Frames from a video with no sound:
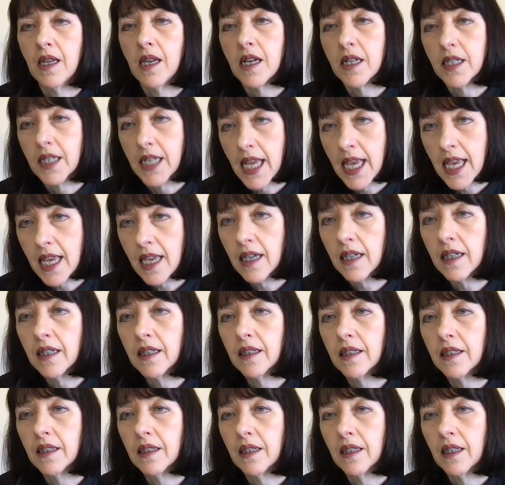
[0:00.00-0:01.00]
And here
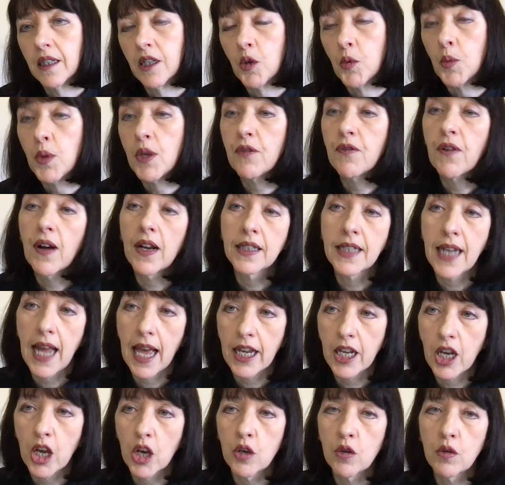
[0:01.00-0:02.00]
we find
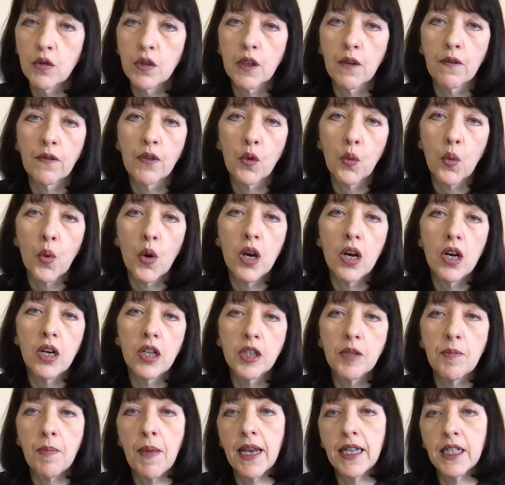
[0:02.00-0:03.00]
echoes of the
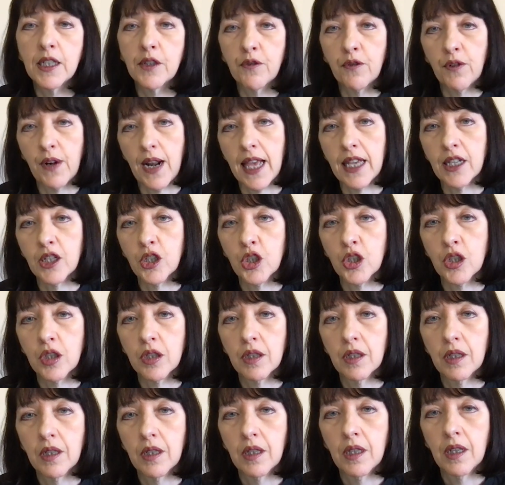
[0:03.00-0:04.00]
Word made flesh,
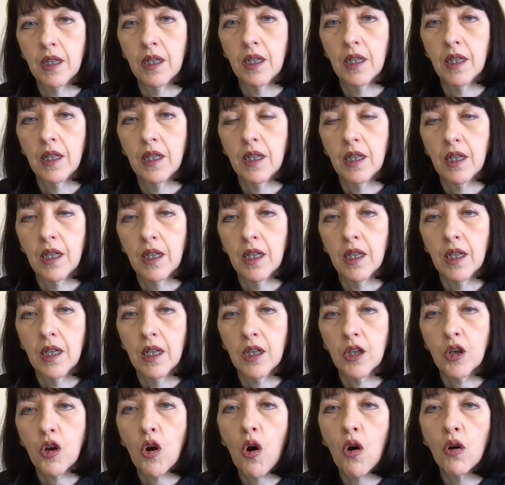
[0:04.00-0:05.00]

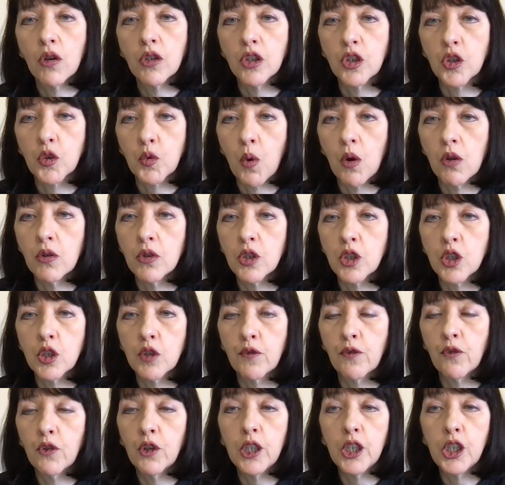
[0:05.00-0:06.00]
God at once
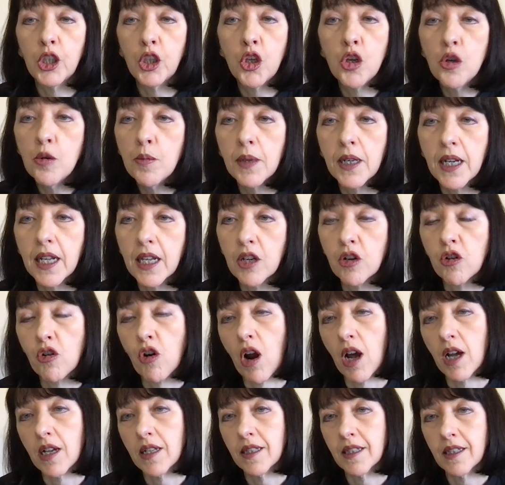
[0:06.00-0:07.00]
fully human in
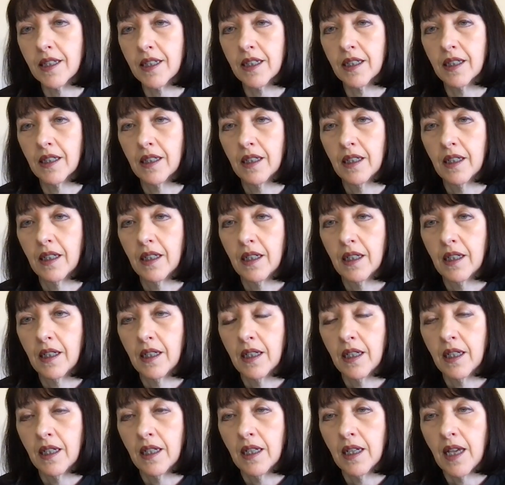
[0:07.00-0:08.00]
Christ,
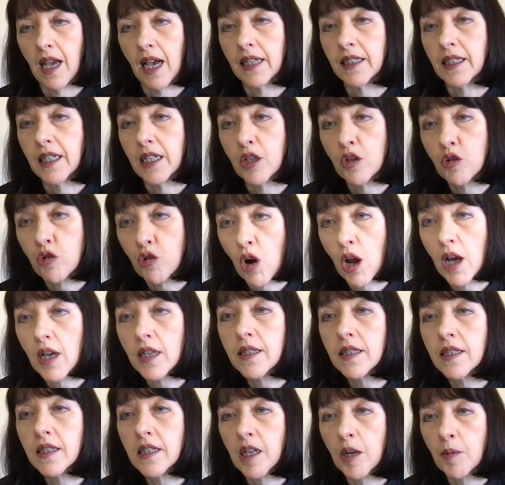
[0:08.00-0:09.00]
and in
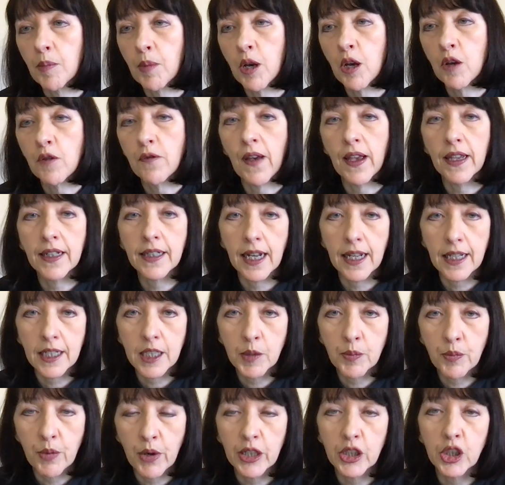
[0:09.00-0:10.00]
Christ a perfect
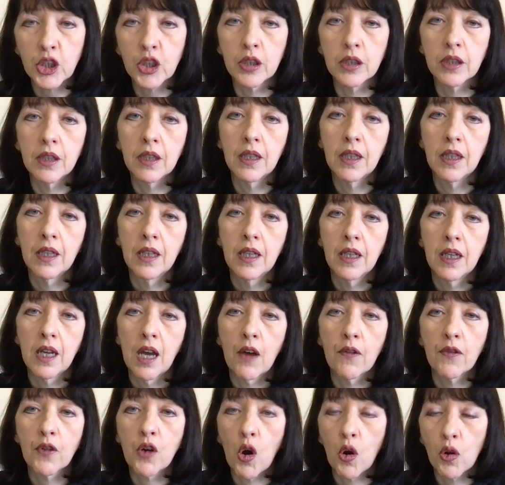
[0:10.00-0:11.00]
expression
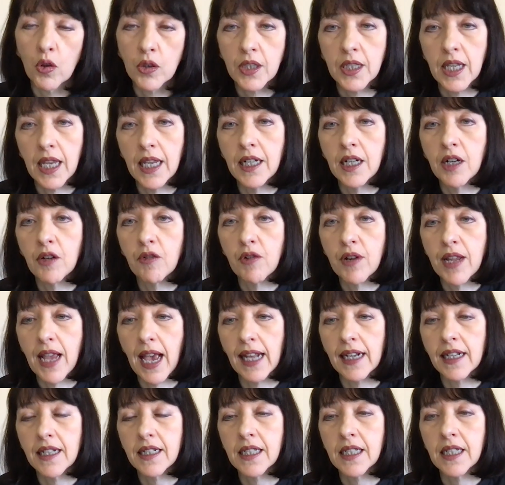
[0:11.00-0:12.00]
of God's inner
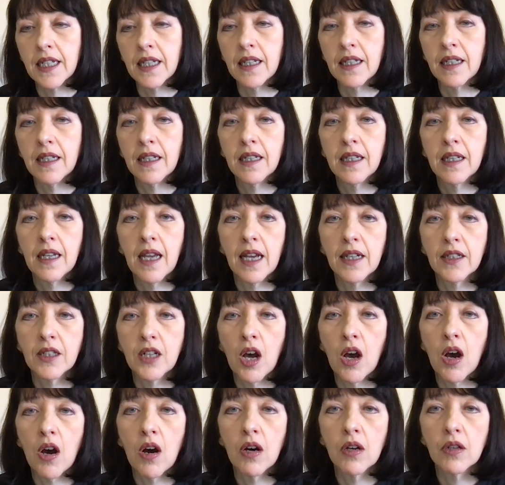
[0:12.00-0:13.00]
reality and
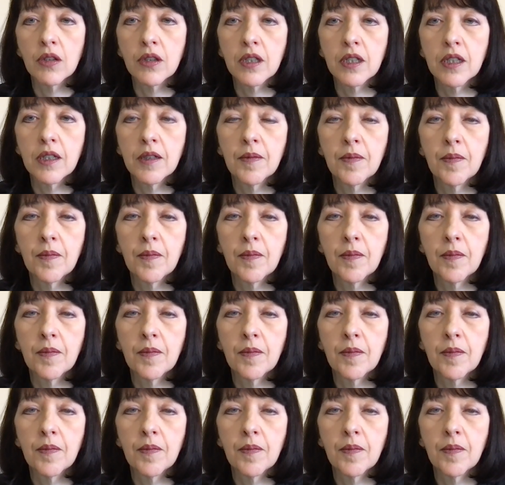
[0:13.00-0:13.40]
heart.